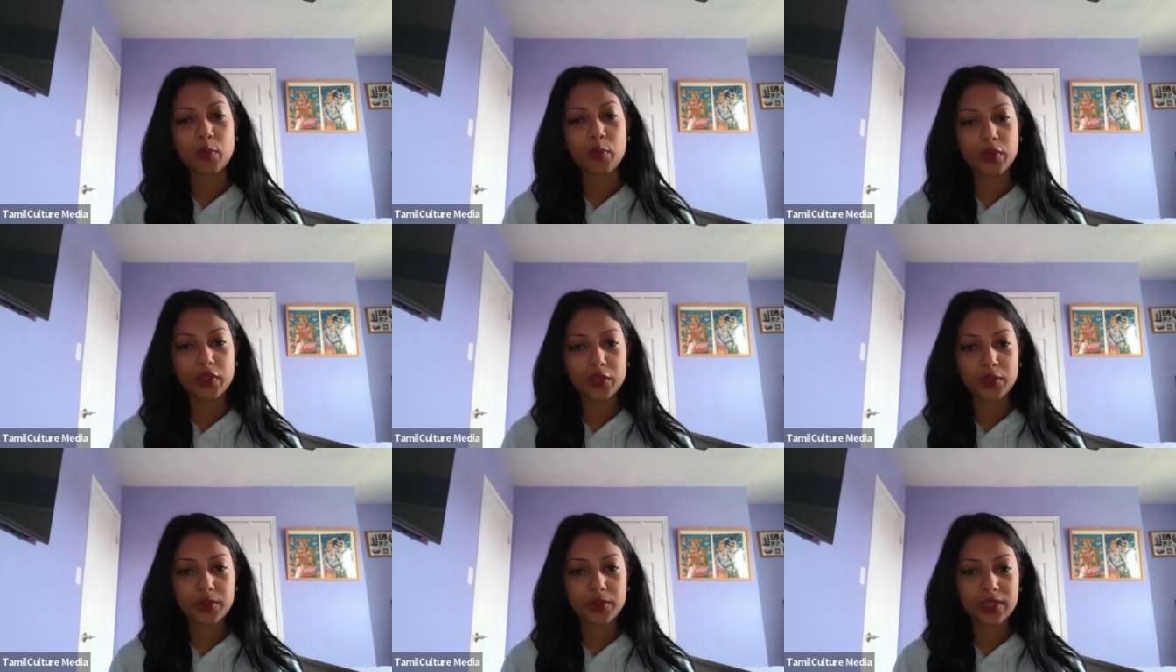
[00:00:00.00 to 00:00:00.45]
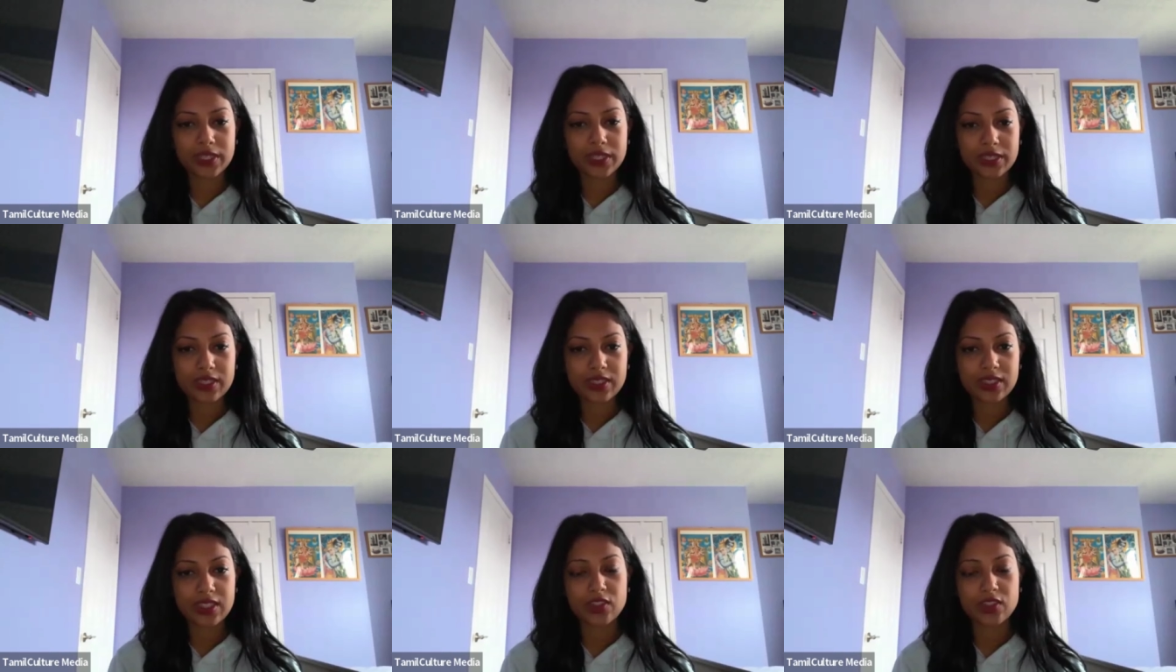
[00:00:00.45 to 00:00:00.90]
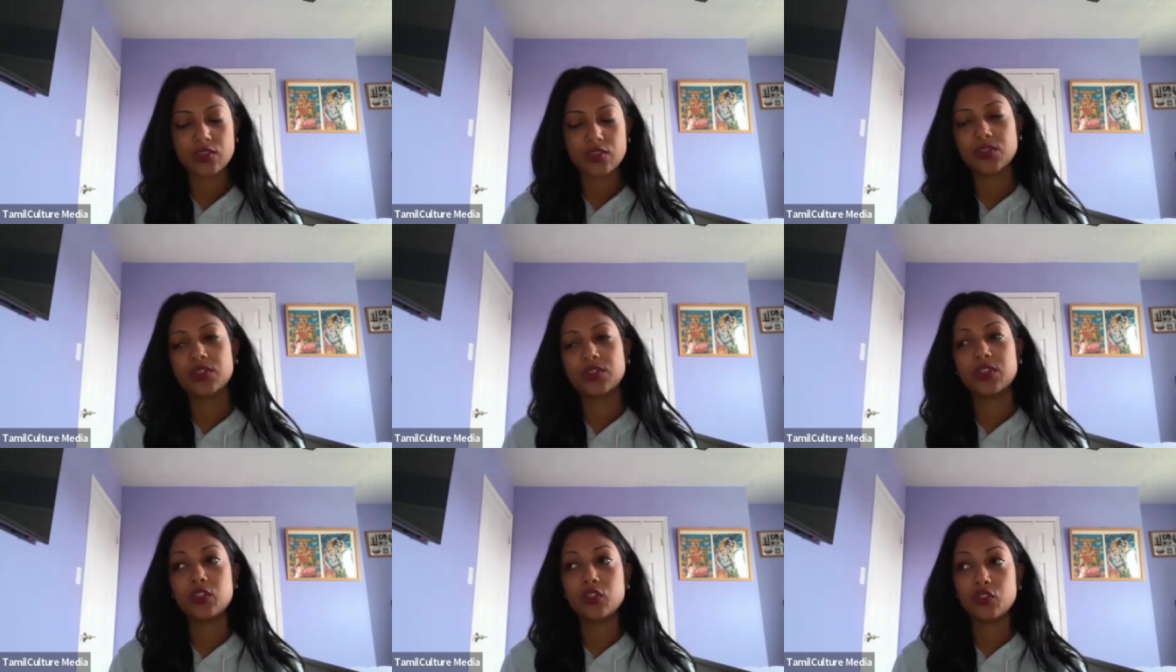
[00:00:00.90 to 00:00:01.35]
when you were in this
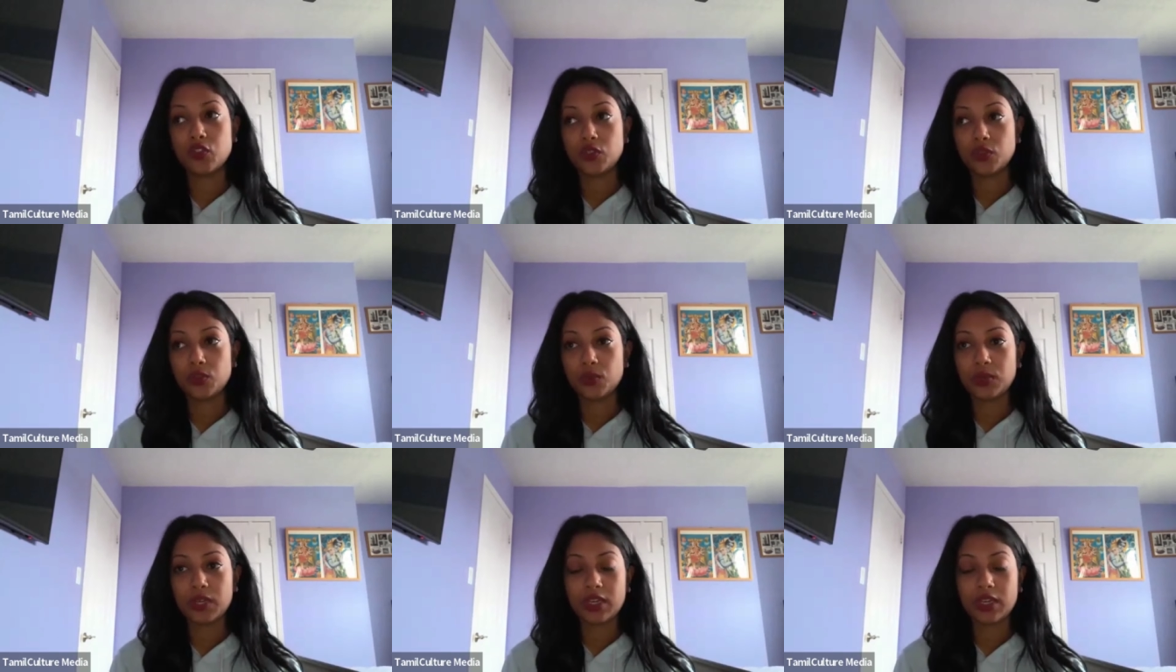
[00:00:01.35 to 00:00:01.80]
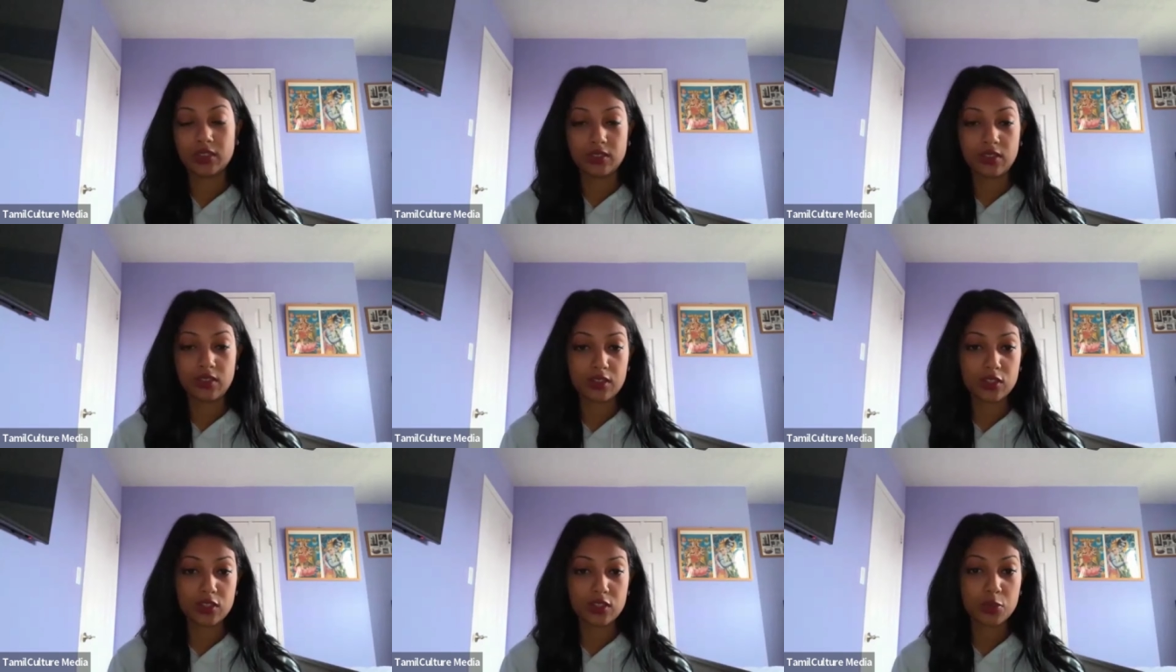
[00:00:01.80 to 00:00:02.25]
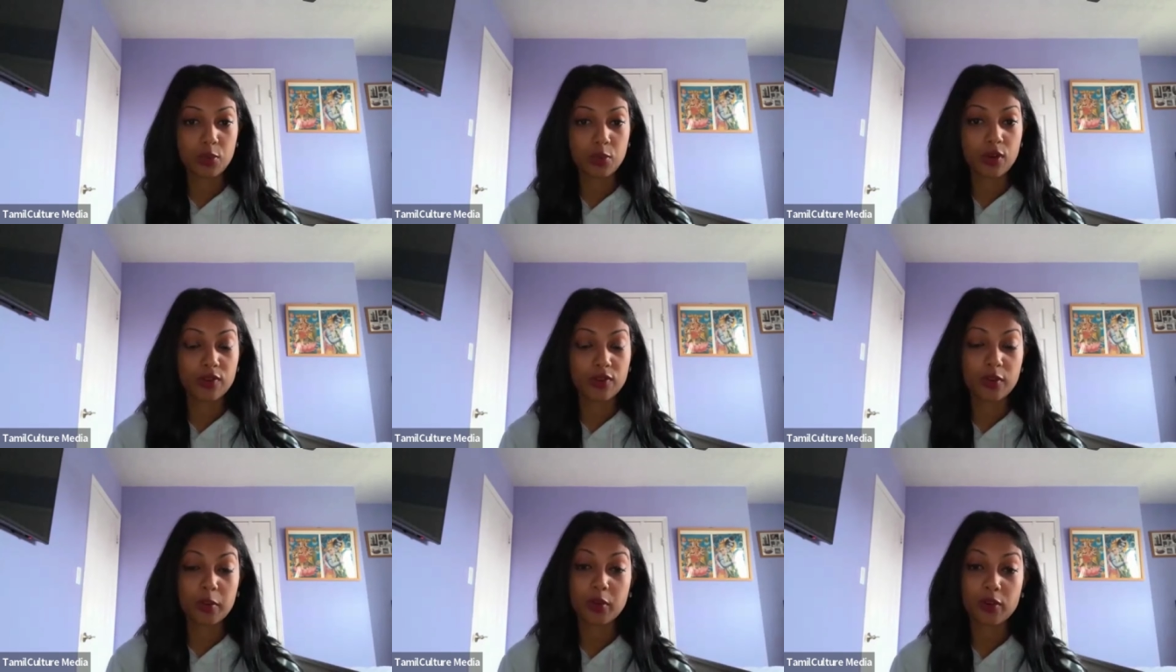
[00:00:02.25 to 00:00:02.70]
industry, did you get a lot of
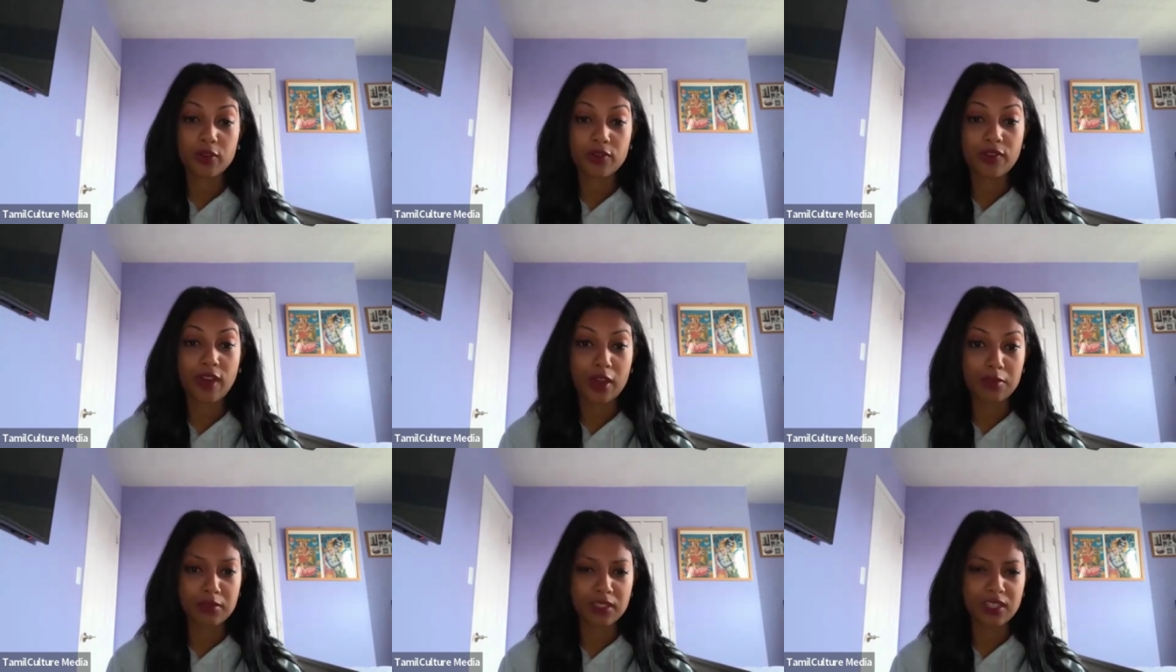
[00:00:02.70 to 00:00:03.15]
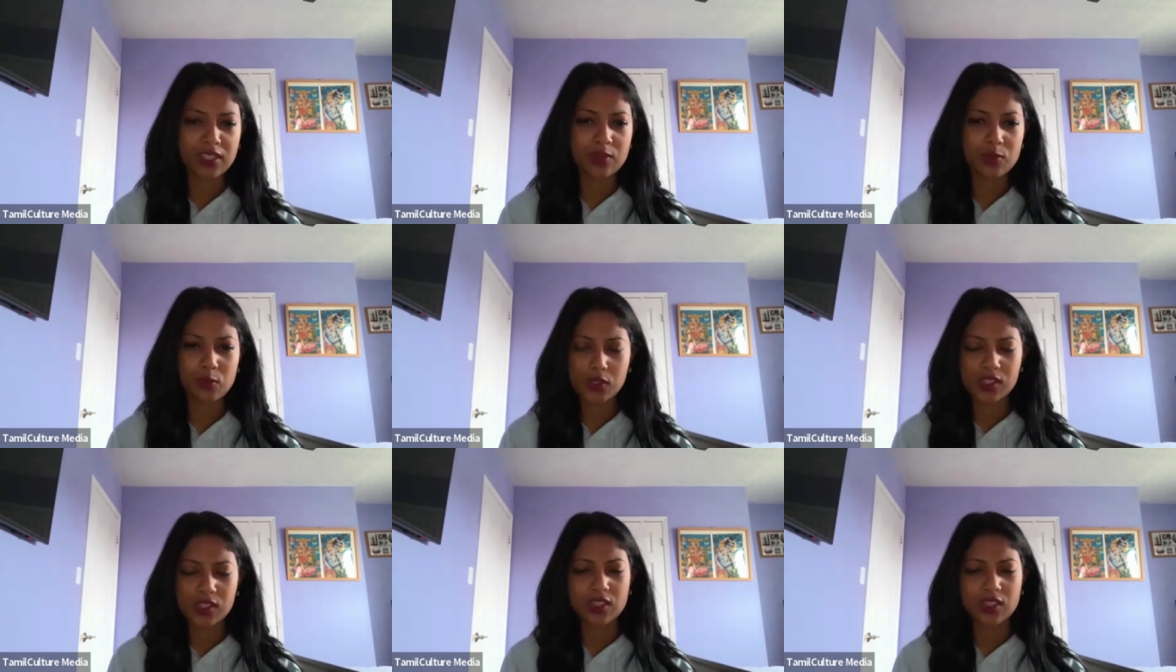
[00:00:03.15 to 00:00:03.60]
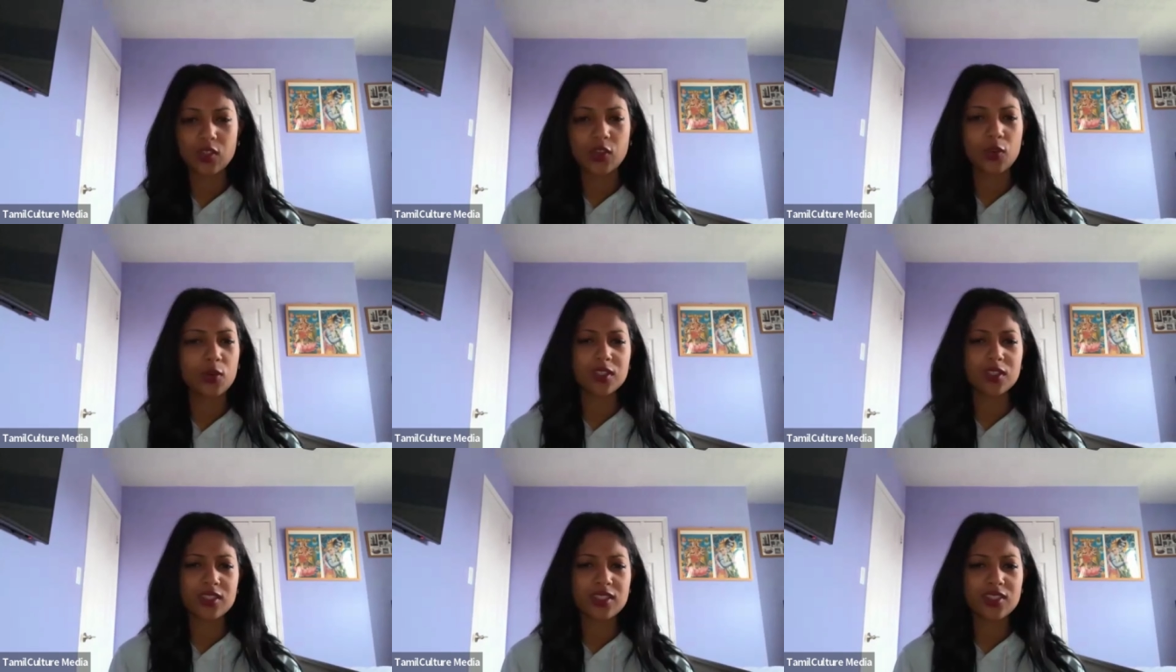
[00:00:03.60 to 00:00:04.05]
support from your family? Was it
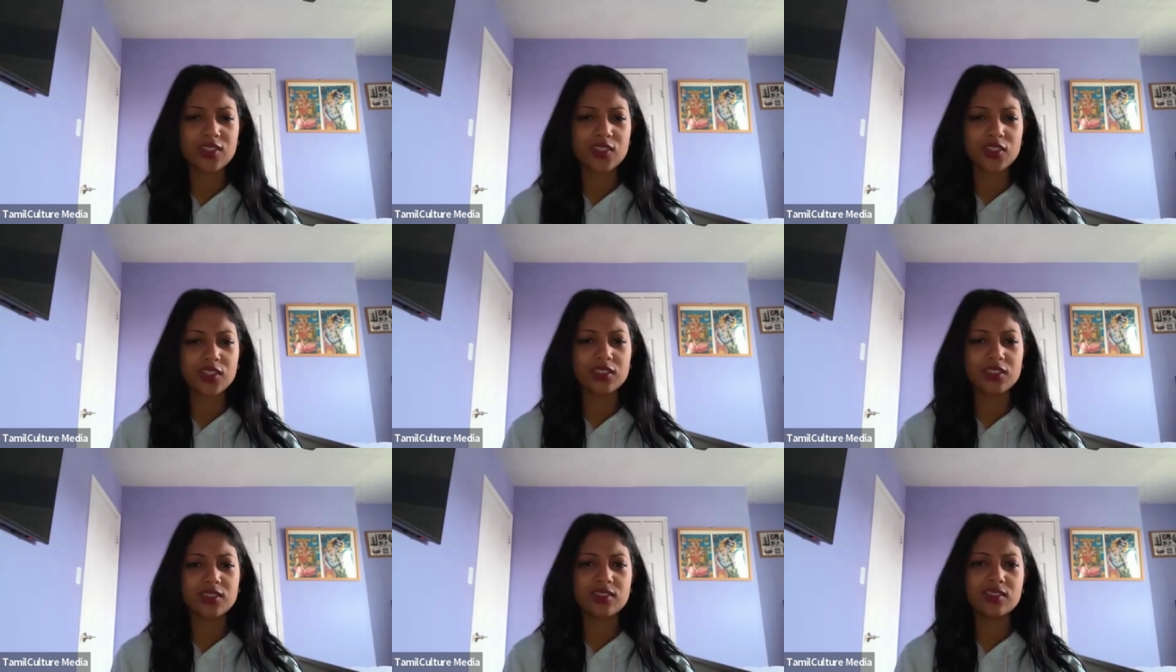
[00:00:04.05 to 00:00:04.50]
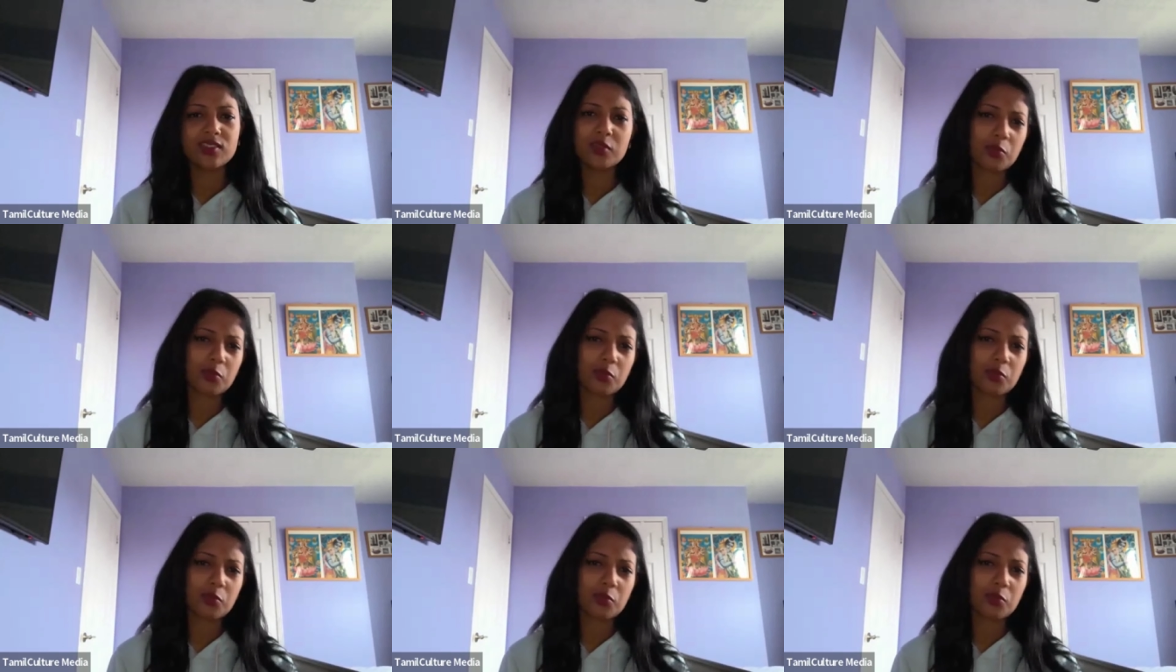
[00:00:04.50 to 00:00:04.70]
your decision?